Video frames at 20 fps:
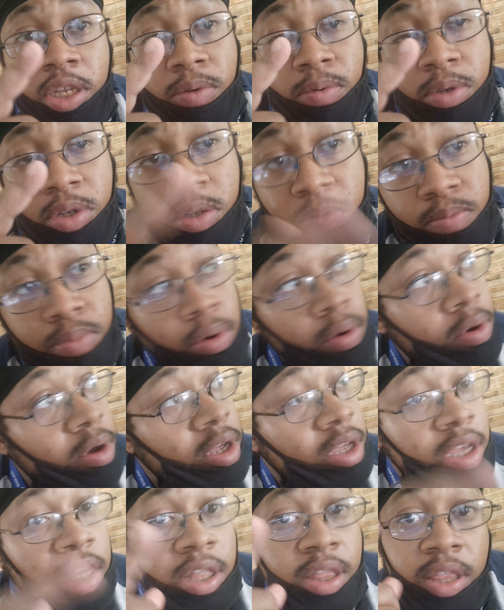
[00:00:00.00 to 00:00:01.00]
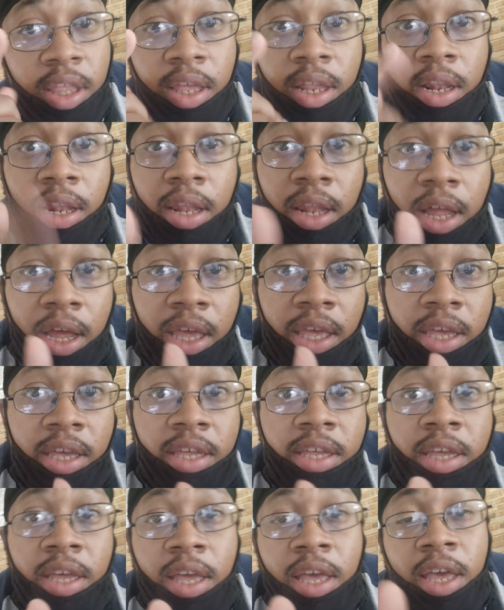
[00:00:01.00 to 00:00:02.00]
in with your boy. Hit that like
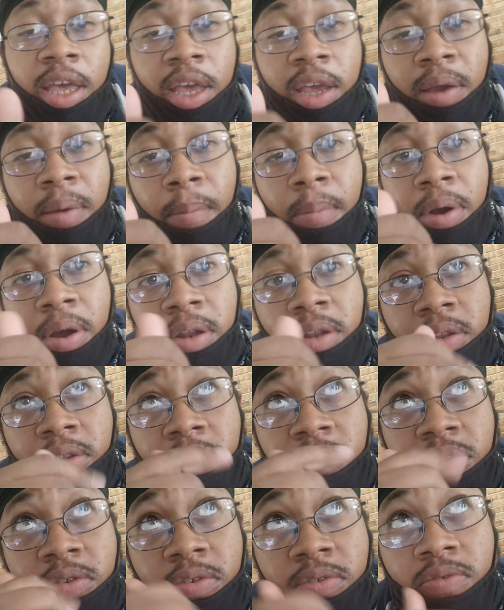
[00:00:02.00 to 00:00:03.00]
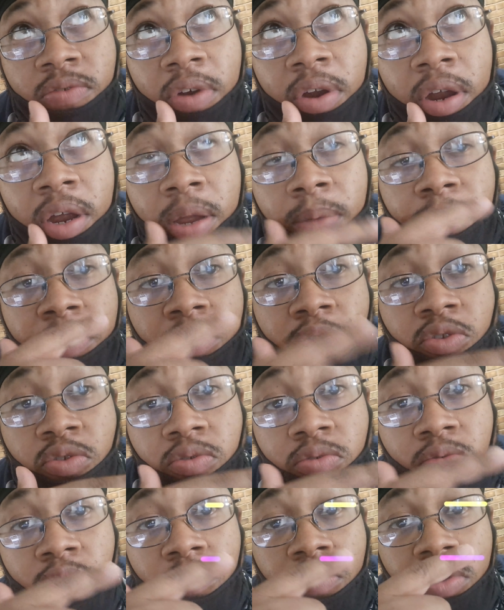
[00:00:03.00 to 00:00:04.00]
button, subscribe to
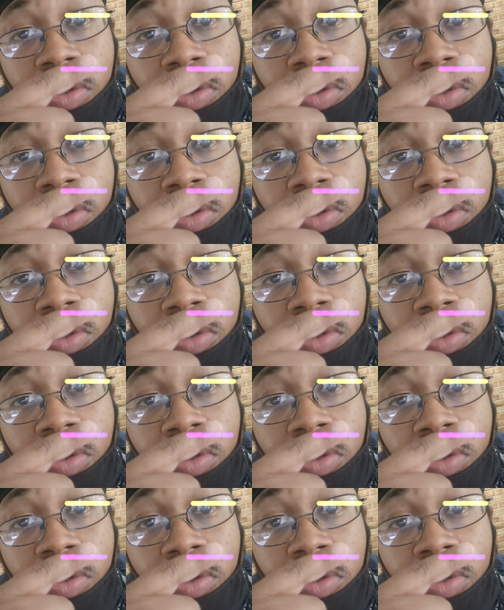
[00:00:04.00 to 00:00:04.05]
the